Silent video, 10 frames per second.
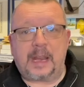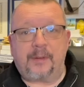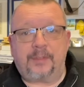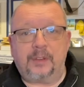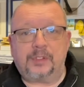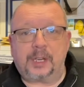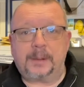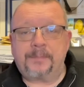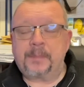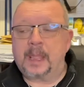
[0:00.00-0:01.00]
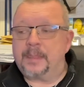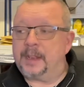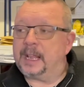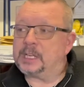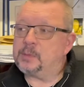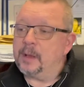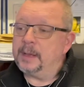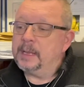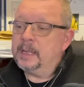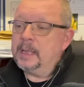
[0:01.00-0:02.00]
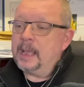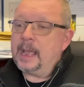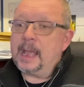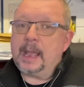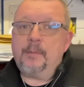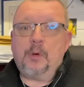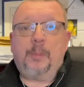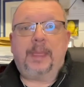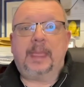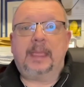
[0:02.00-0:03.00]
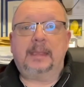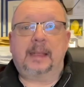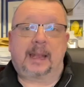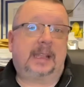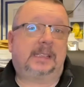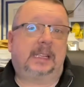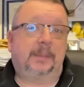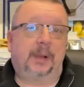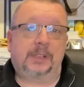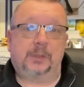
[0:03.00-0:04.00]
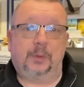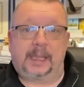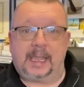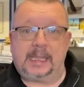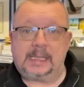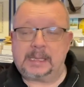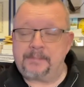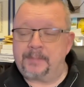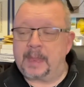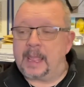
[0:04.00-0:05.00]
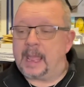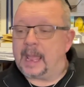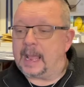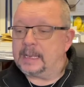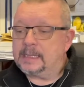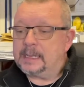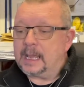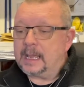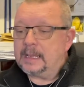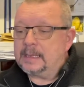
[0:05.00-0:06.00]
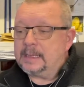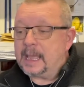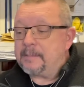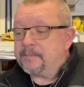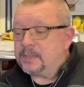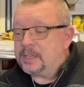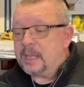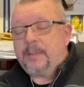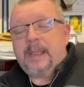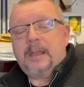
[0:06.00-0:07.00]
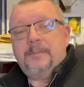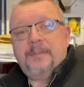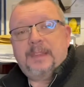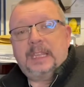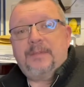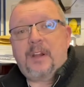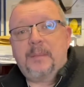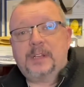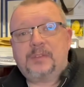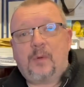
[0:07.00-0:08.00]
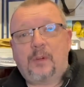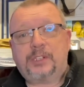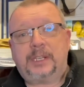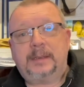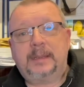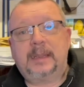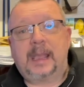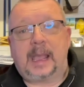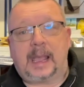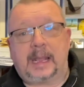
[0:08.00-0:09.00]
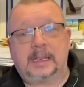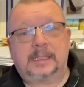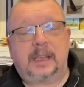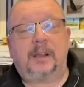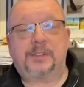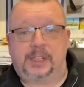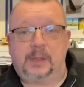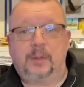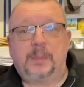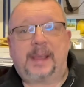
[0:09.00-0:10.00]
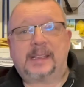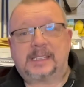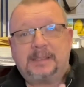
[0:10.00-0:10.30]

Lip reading: future. The next one will be a classic amongst all the keys. And yeah, so there we go. Thank you very much for watching, and I'll see you on the bands.